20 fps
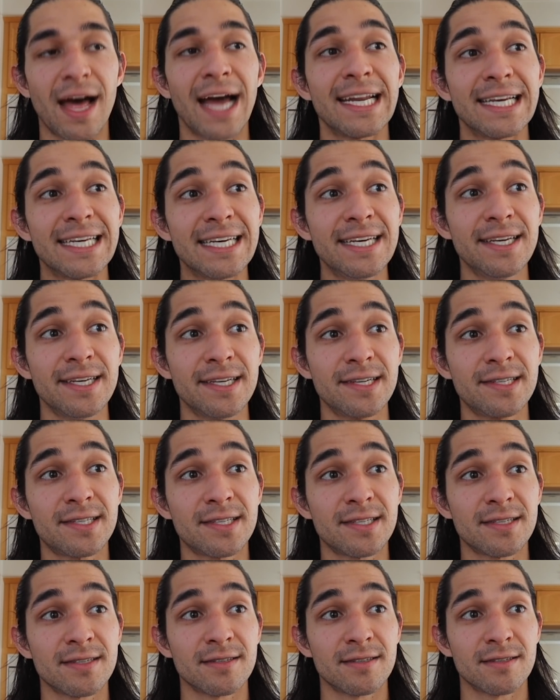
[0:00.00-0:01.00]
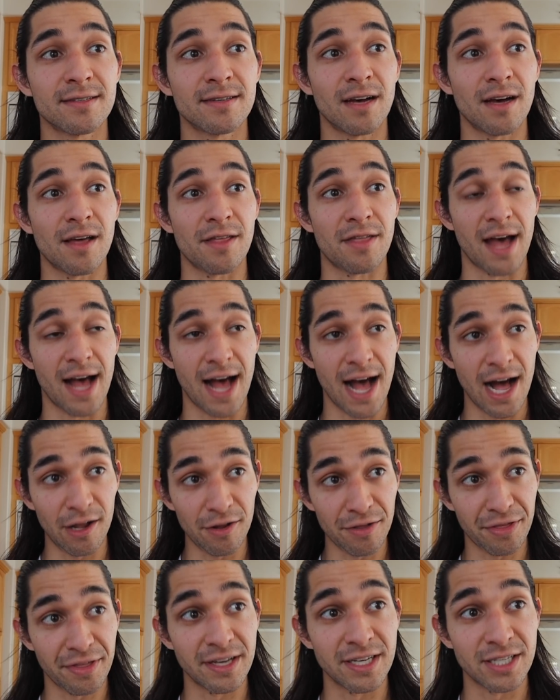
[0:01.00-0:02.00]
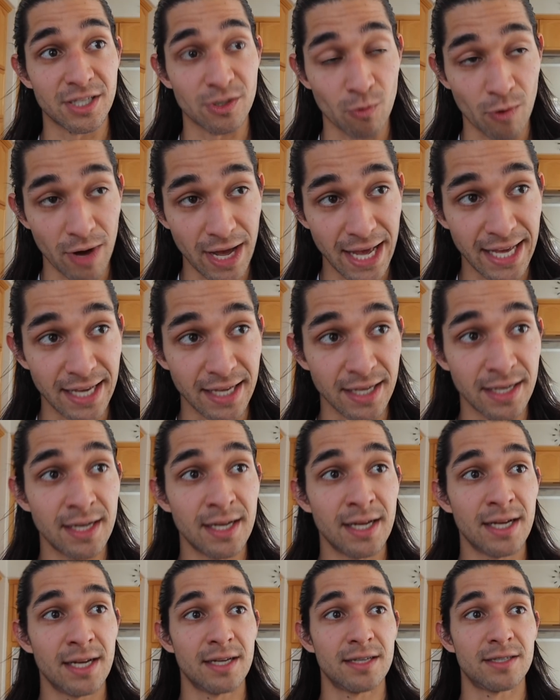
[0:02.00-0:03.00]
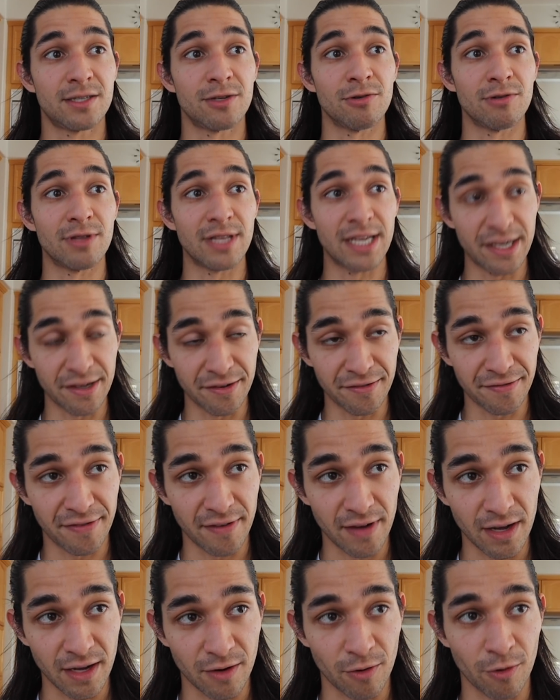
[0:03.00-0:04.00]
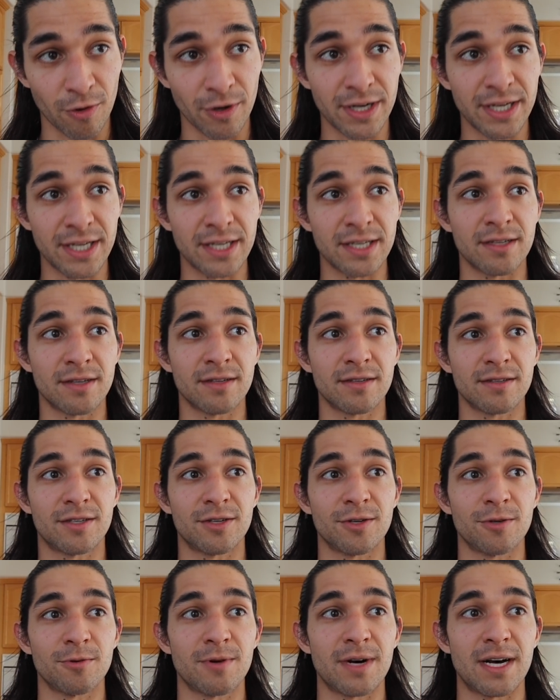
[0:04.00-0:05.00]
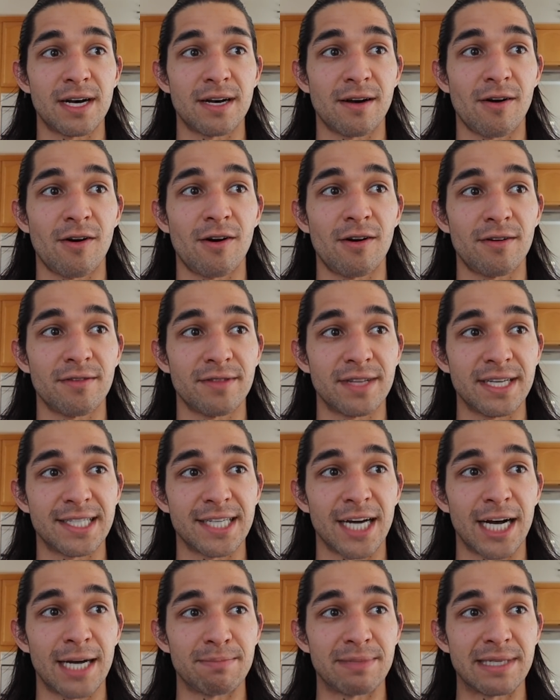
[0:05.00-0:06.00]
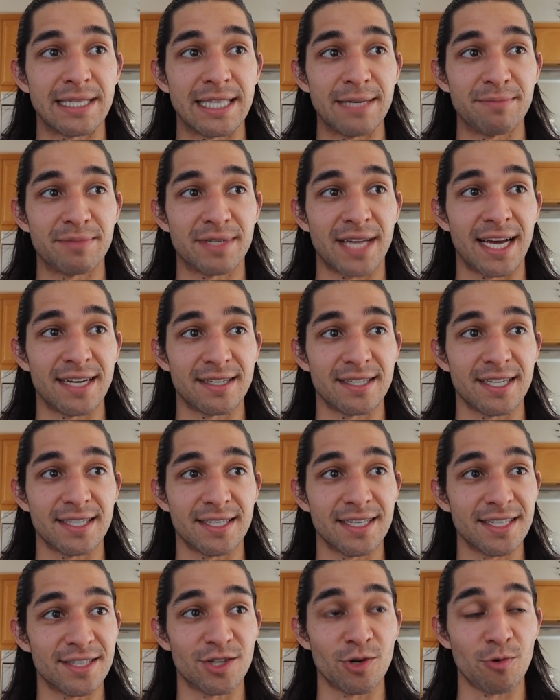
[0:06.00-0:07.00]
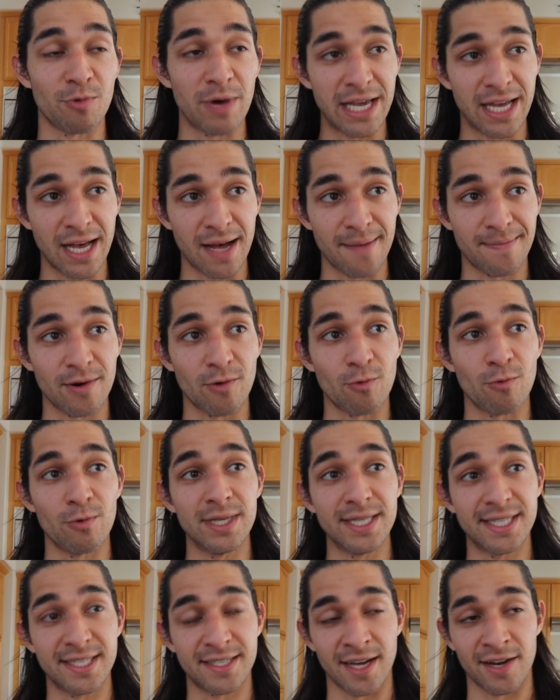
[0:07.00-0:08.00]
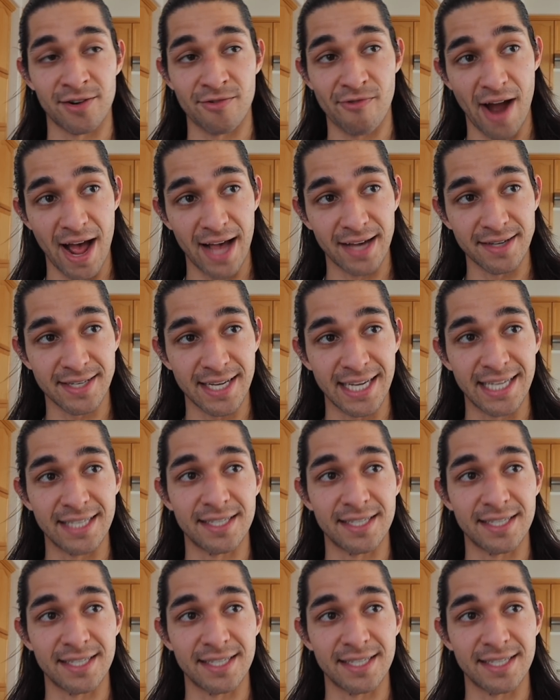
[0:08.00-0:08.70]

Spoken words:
that is the healthiest way to live, according to all the top sleep scientists, is to wake up with sunrise